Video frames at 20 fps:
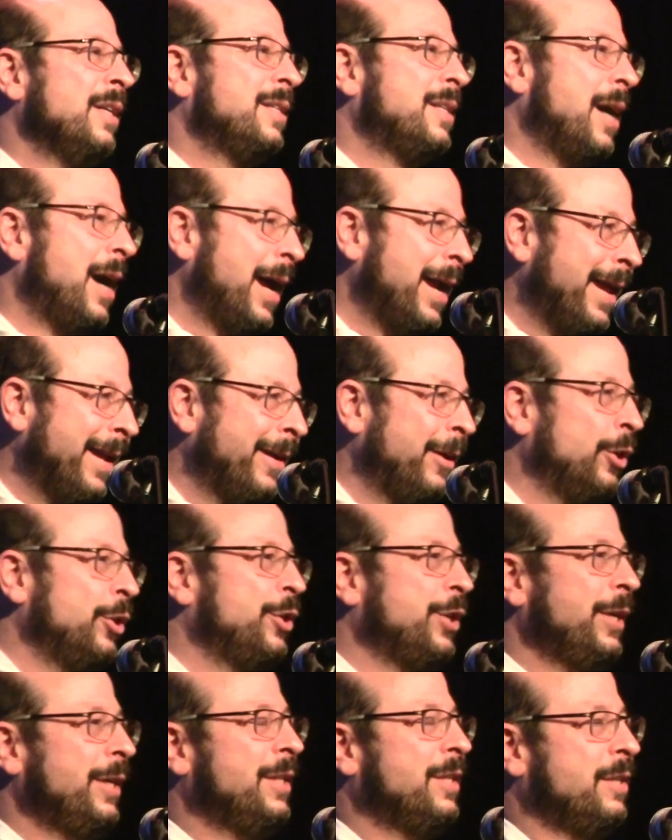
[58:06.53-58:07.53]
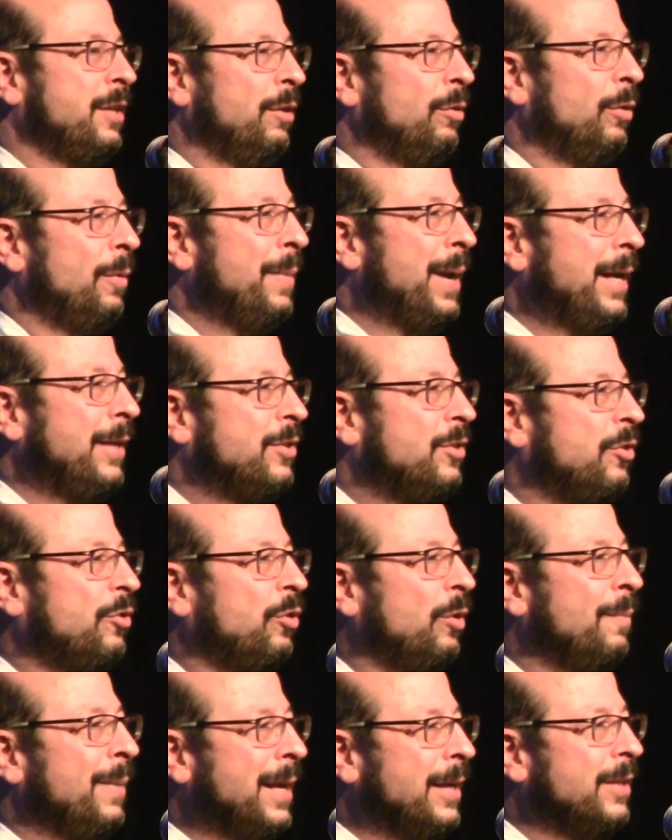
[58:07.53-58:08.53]
Thai energy still remains a
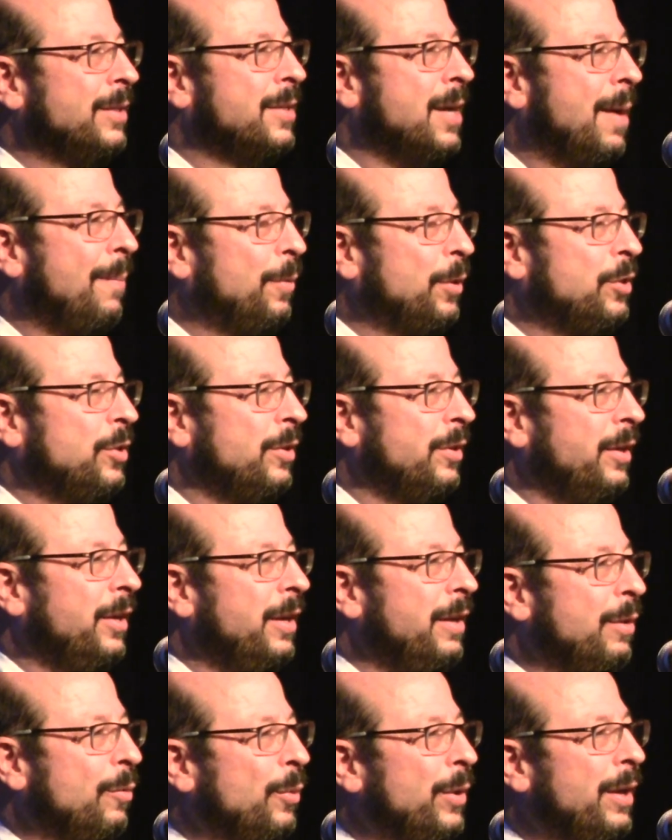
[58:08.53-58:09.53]
tremendous opportunity that